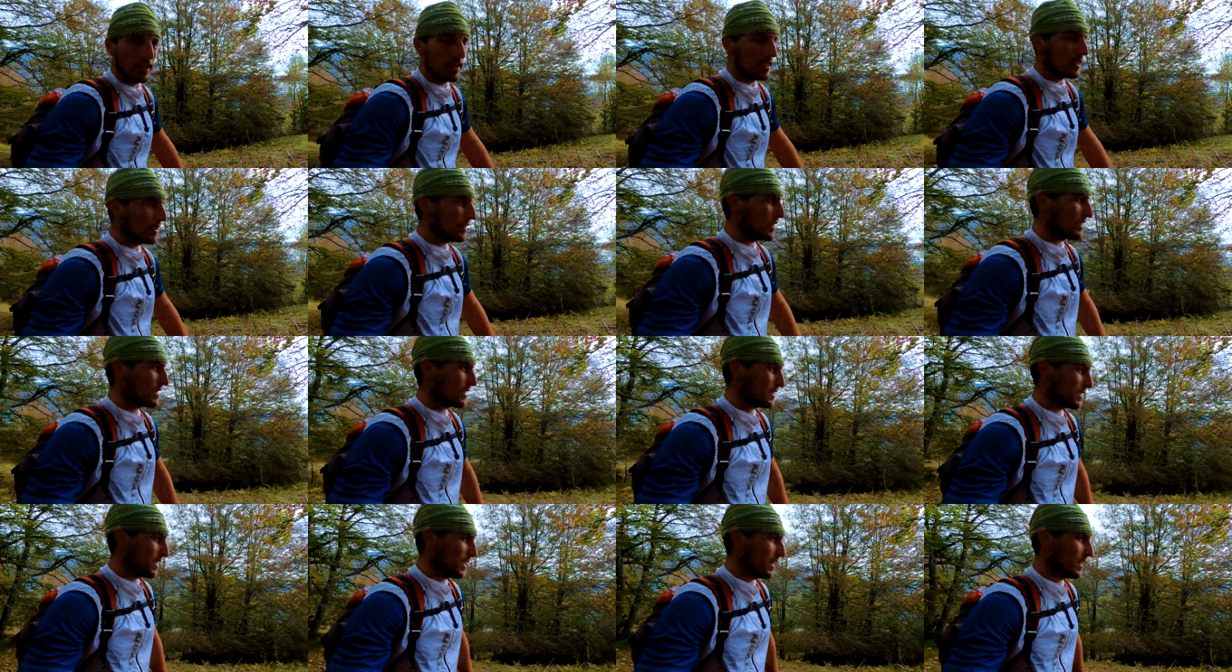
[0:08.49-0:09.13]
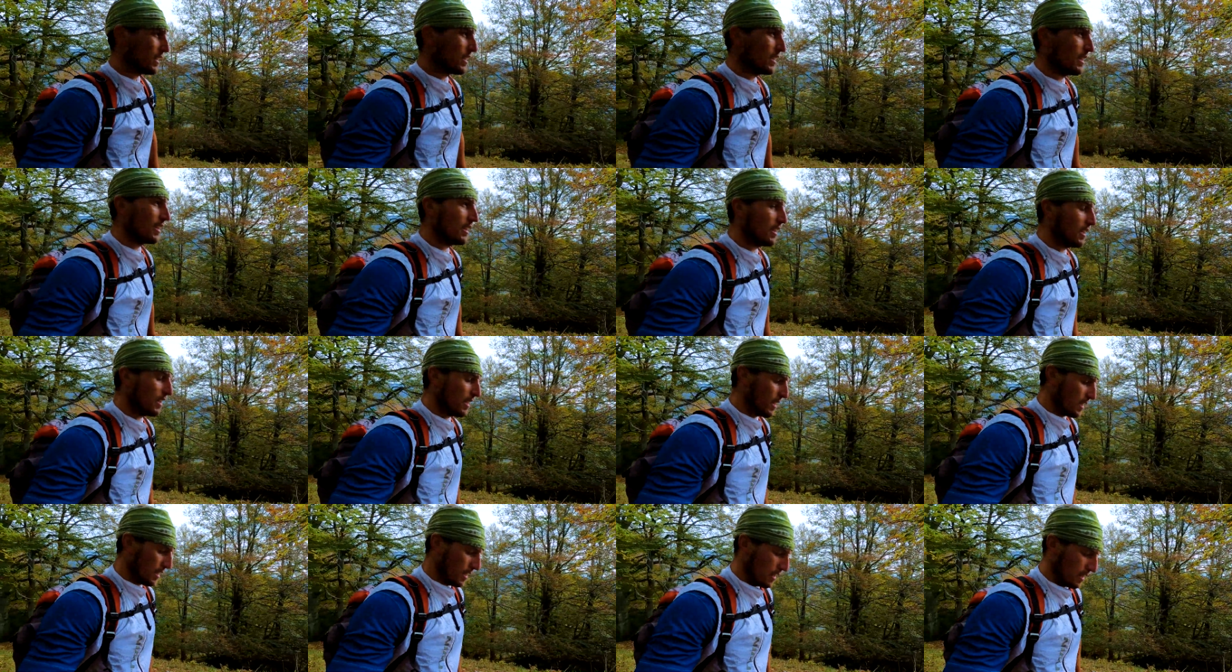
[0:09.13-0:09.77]
There is
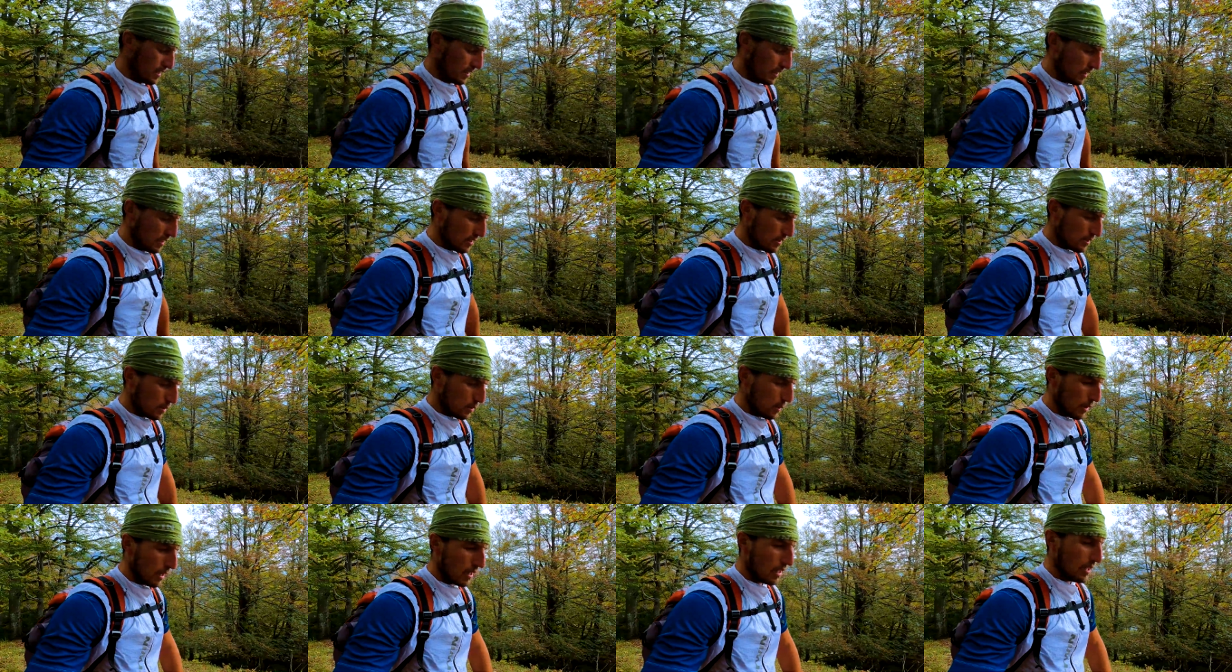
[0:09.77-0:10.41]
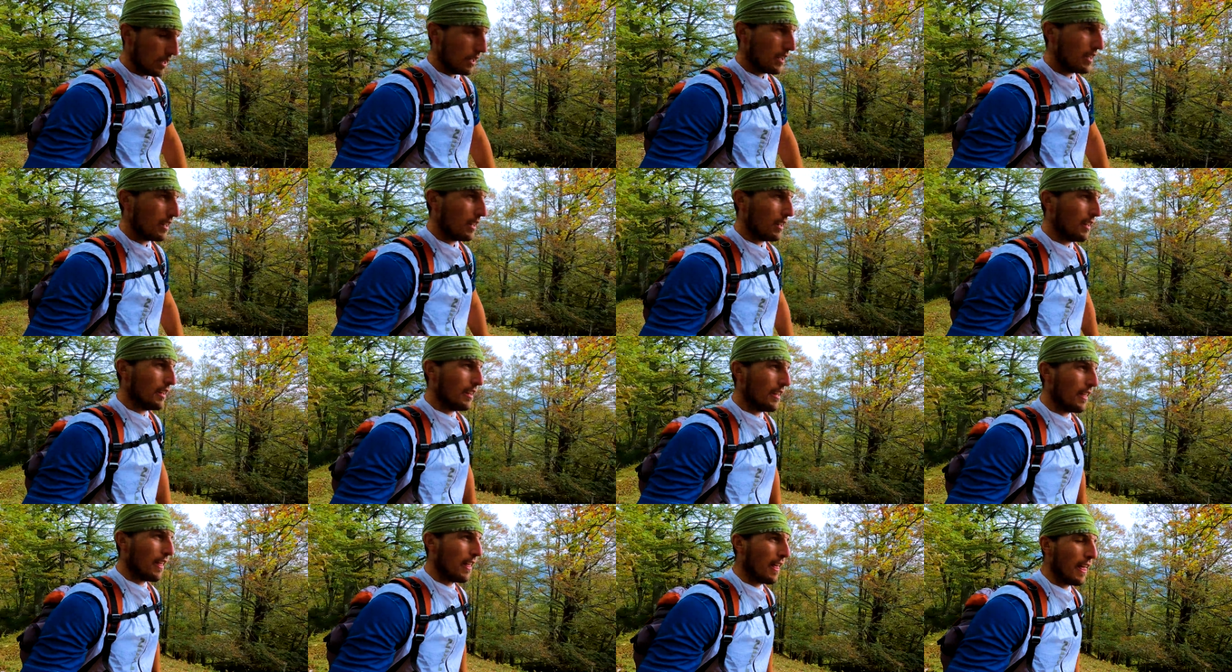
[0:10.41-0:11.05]
an easy way,
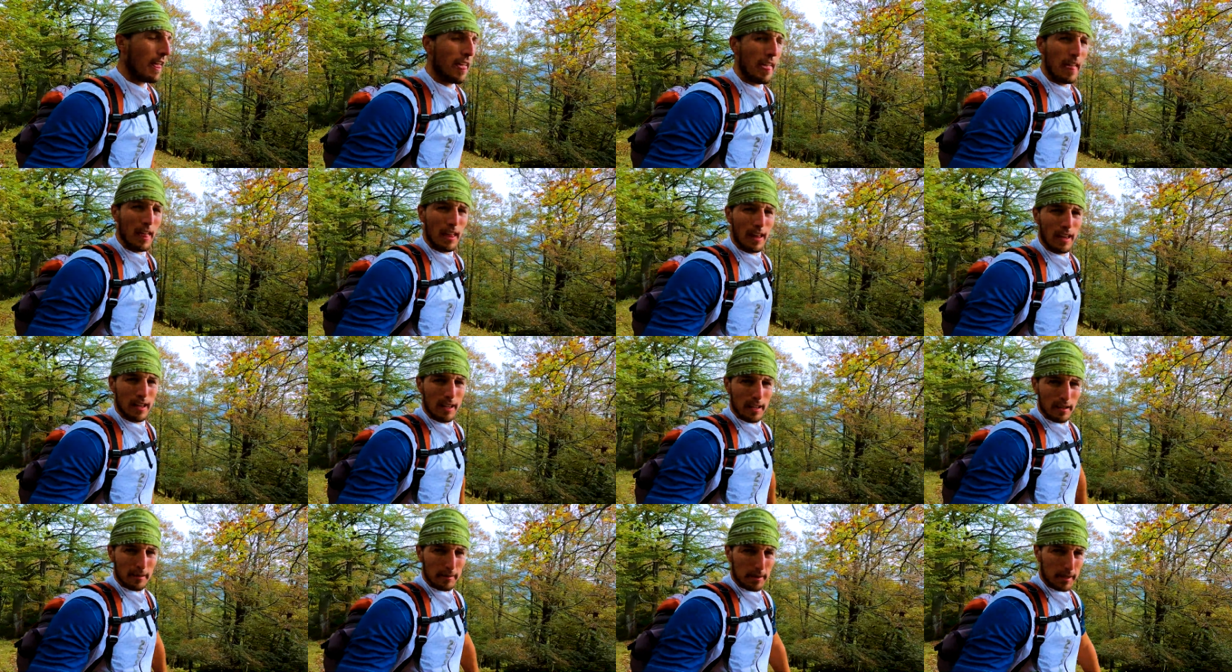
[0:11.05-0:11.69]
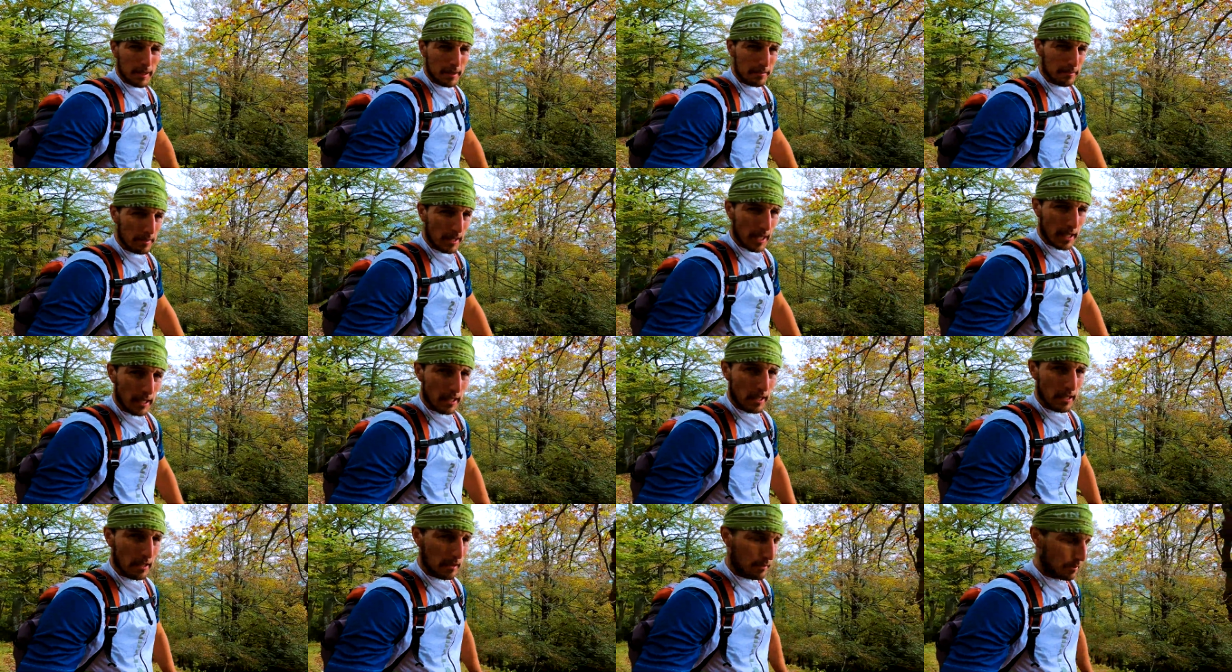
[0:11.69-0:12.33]
but I'm
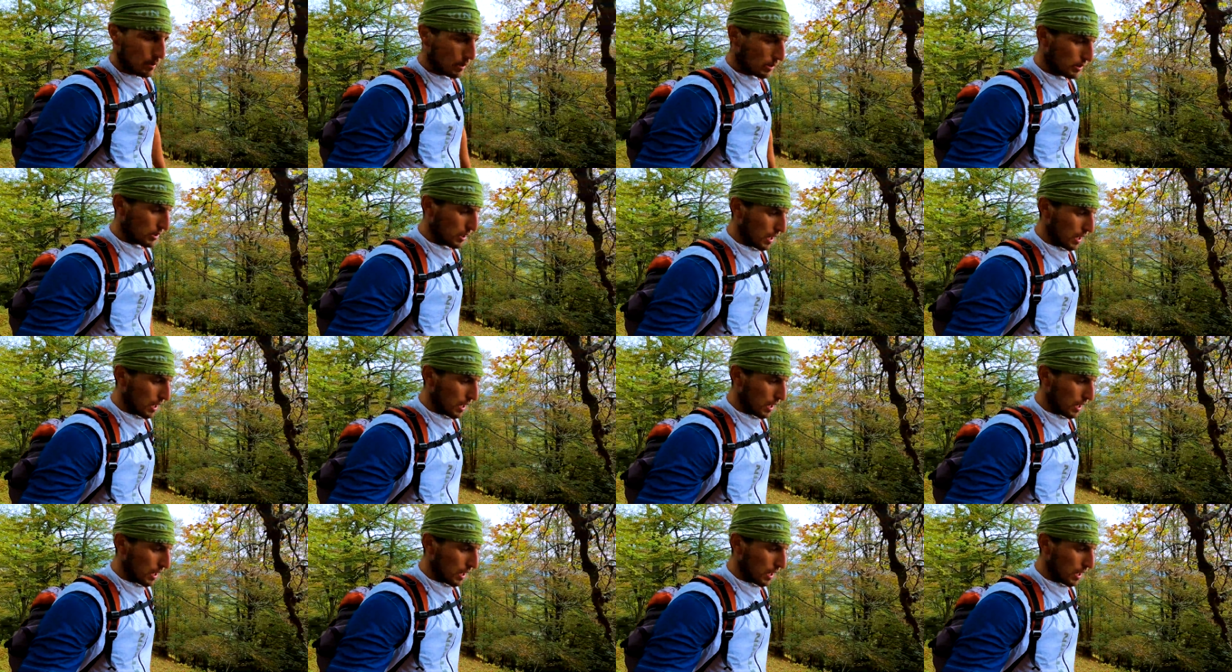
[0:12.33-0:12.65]
taking the more